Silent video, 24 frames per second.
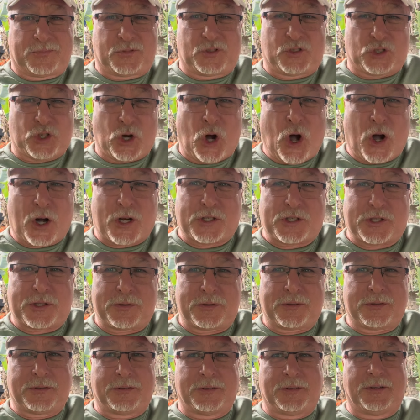
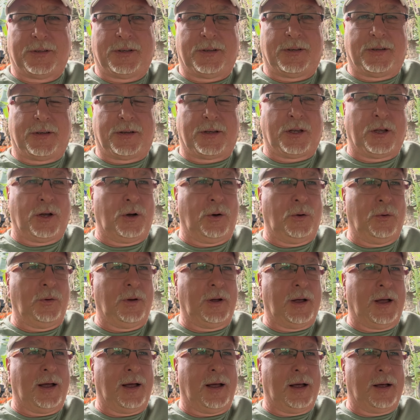jerks, you
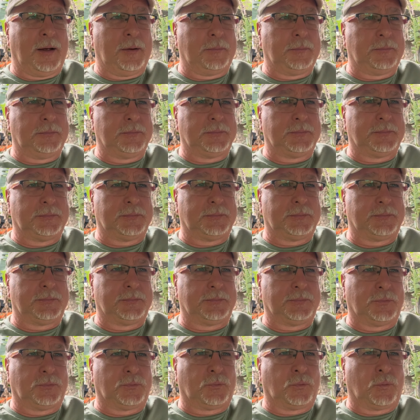know.
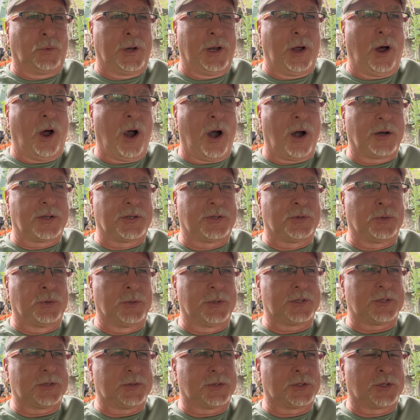We are to
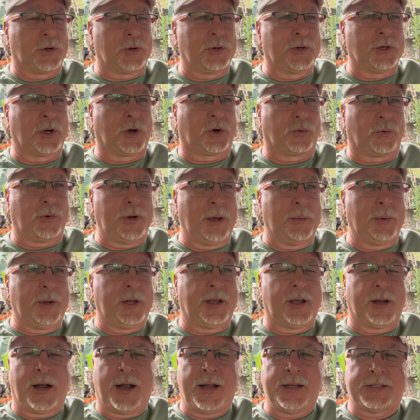a certain degree. I mean,
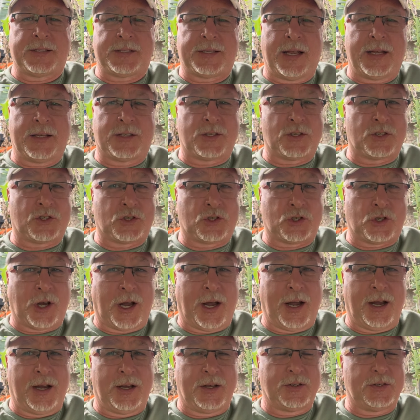the United States has
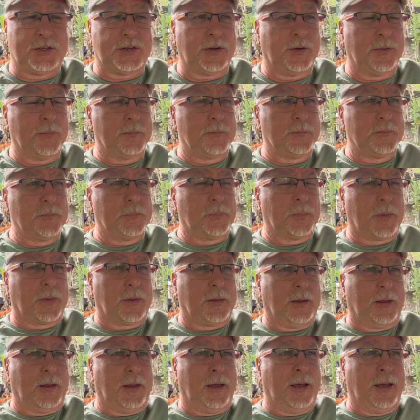changed,
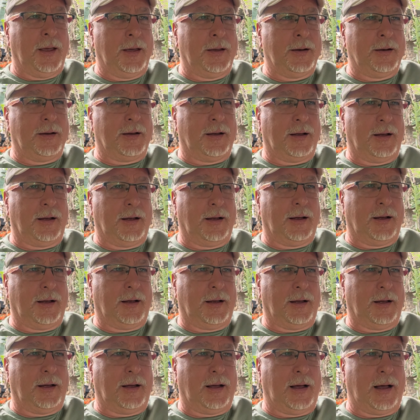and
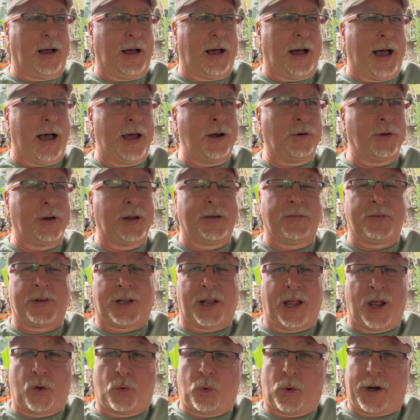I don't even
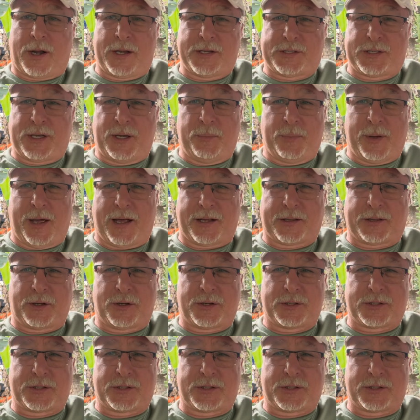like what I see back there